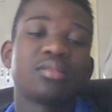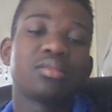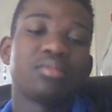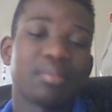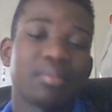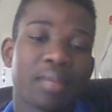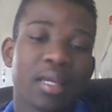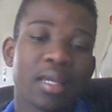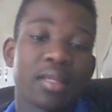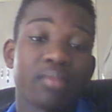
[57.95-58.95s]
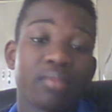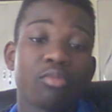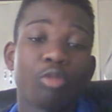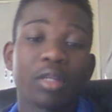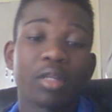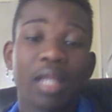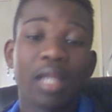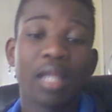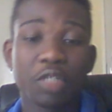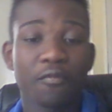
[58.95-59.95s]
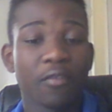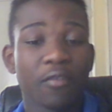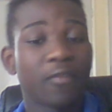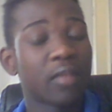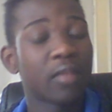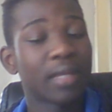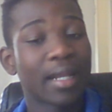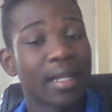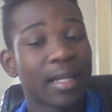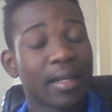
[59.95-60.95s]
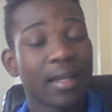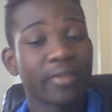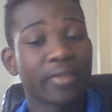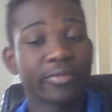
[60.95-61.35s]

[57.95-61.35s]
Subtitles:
to repay them when they ask you for a favor in later in life.